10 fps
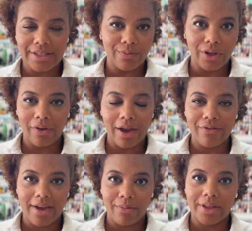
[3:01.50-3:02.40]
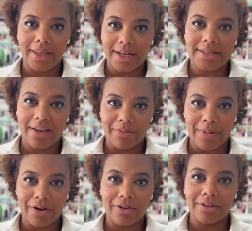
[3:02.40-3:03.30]
some really great fabric that is heavy
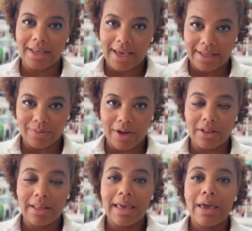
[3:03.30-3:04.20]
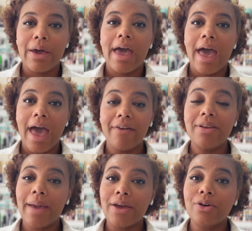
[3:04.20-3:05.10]
metal as well.
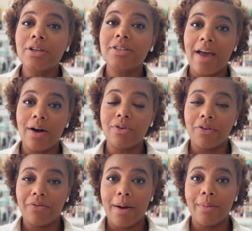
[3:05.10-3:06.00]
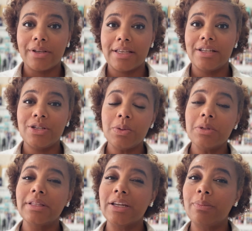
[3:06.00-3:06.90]
Heavy metals found on fabrics can do
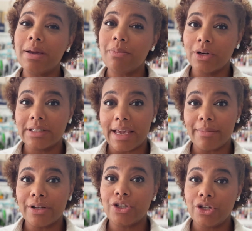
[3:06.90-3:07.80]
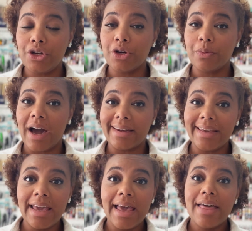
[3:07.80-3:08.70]
a little bit more damage to your
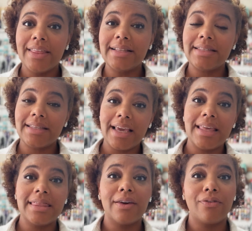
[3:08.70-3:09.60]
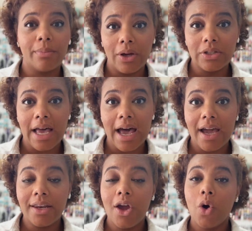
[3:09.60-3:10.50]
body than, say, the
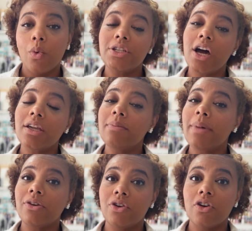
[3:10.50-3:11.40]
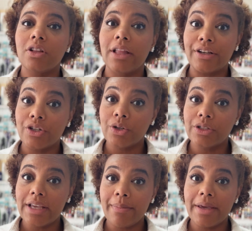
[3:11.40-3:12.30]
formaldehyde. We're talking about neurological
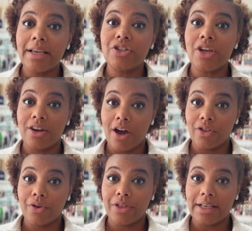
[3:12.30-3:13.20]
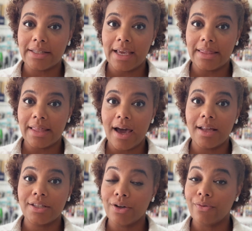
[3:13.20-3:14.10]
damage and other things like
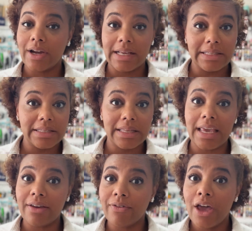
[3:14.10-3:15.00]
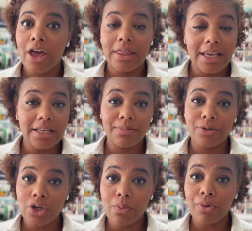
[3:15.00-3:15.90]
that. So friends, if these
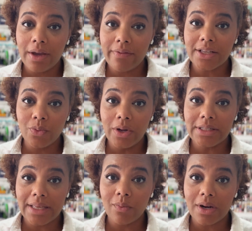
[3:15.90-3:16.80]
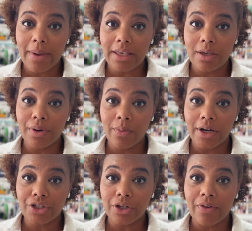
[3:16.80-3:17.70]
2 previous ones didn't want to make you
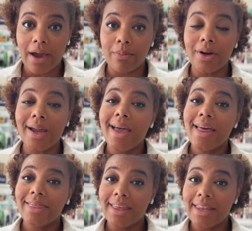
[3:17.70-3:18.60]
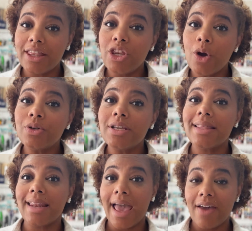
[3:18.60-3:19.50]
pre-wash your fabric, the notion
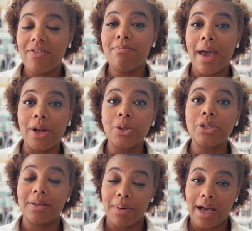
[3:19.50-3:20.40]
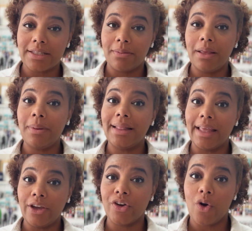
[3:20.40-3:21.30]
that heavy metals could possibly be
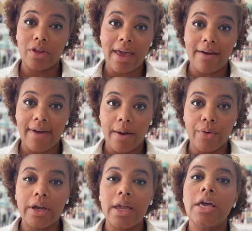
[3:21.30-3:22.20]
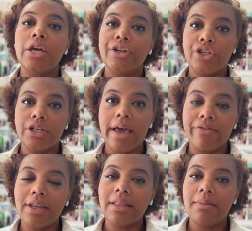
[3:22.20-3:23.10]
lingering on that fabric should
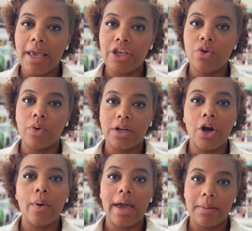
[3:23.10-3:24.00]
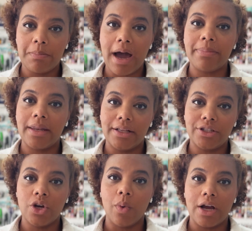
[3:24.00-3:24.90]
definitely make you want to go ahead and pop that
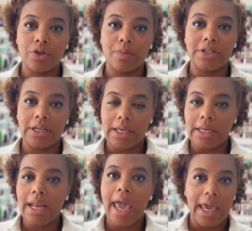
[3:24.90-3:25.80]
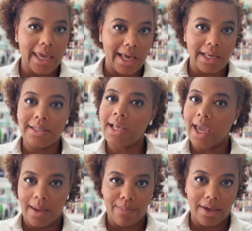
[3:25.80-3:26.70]
into your washing machine
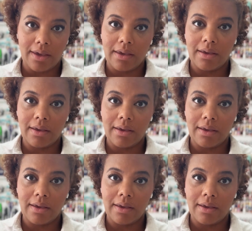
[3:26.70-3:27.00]
ASAP.